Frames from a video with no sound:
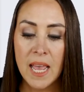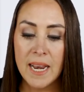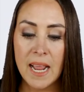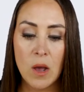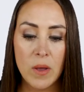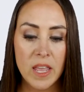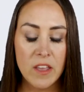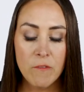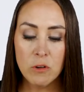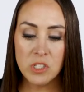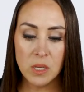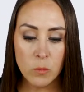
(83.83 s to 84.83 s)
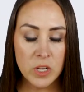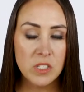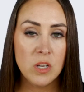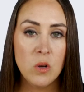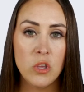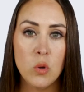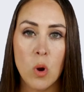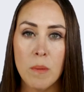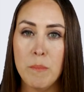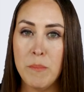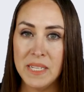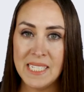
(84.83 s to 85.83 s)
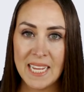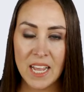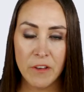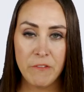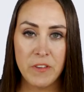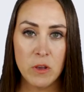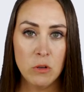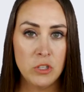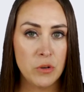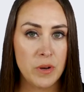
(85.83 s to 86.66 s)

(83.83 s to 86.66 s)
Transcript: Now, if for some reason you are missing a field,